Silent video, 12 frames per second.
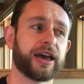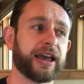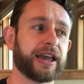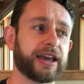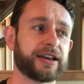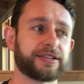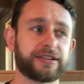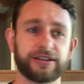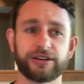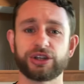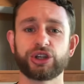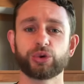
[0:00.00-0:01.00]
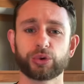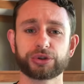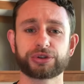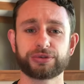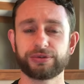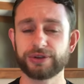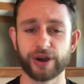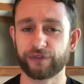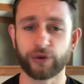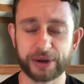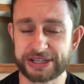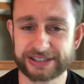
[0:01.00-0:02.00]
and you will
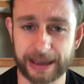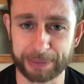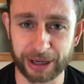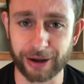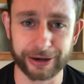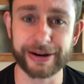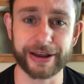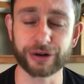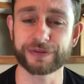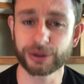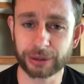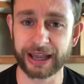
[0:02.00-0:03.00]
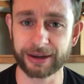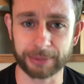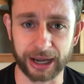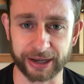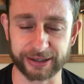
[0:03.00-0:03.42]
avoid stepping on an interview landmine